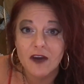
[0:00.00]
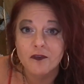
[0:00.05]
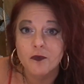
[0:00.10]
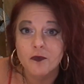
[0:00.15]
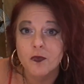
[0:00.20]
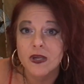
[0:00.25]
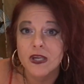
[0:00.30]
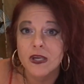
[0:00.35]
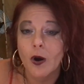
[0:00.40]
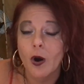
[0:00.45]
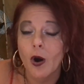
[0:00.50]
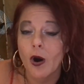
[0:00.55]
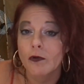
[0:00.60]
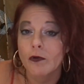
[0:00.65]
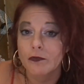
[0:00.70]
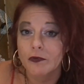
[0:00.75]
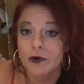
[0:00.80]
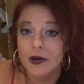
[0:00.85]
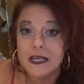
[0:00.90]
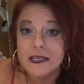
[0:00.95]
If we
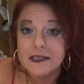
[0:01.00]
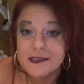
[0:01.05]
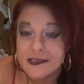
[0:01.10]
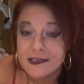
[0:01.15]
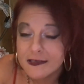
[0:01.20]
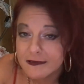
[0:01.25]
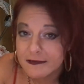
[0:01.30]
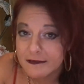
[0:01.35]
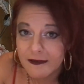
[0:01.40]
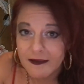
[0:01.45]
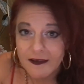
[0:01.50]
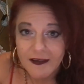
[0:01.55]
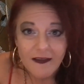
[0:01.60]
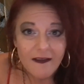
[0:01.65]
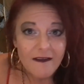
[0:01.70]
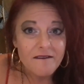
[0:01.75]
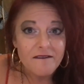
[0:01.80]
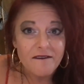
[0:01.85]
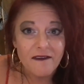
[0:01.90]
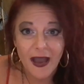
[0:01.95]
are raising
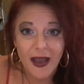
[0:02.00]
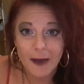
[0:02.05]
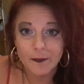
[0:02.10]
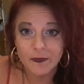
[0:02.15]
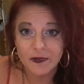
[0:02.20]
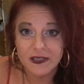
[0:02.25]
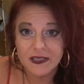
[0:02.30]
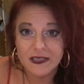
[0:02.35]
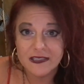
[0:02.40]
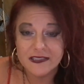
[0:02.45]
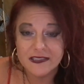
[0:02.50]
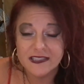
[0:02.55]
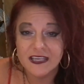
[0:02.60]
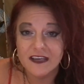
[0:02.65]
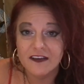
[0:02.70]
families,